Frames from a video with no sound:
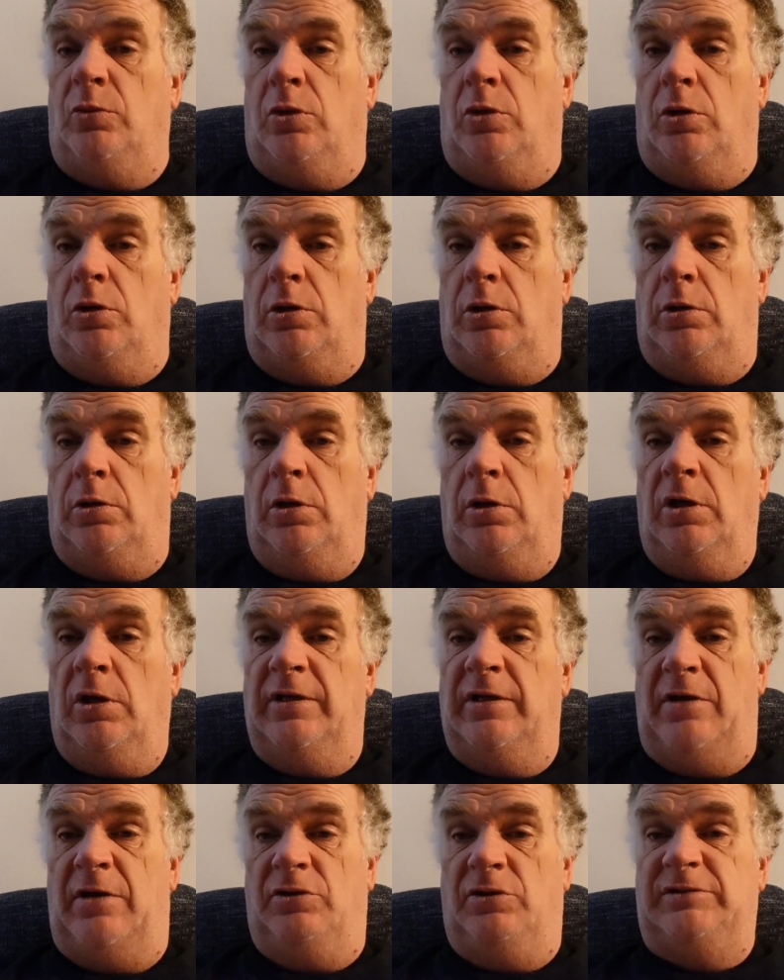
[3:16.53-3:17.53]
more.
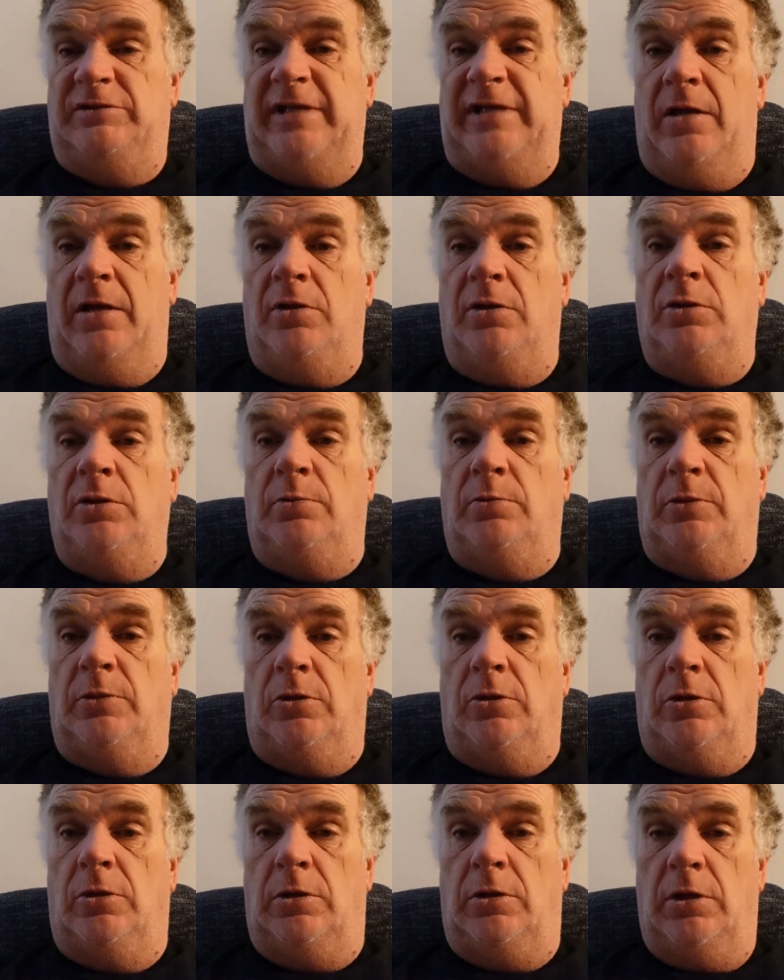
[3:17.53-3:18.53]
They don't sell it no
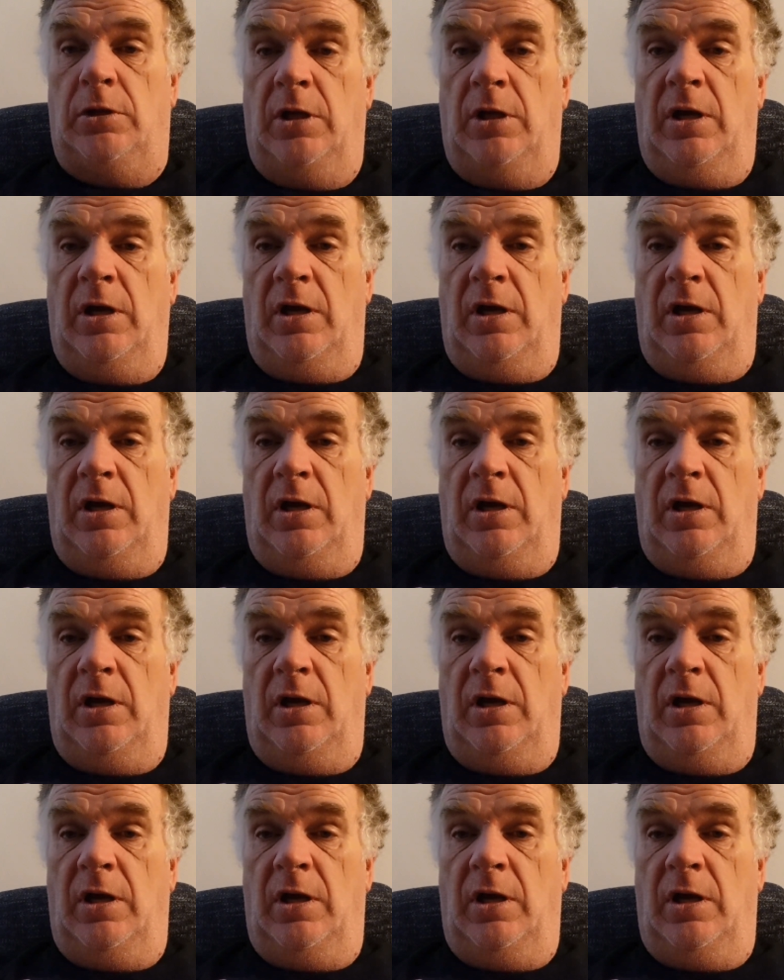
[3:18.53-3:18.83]
more.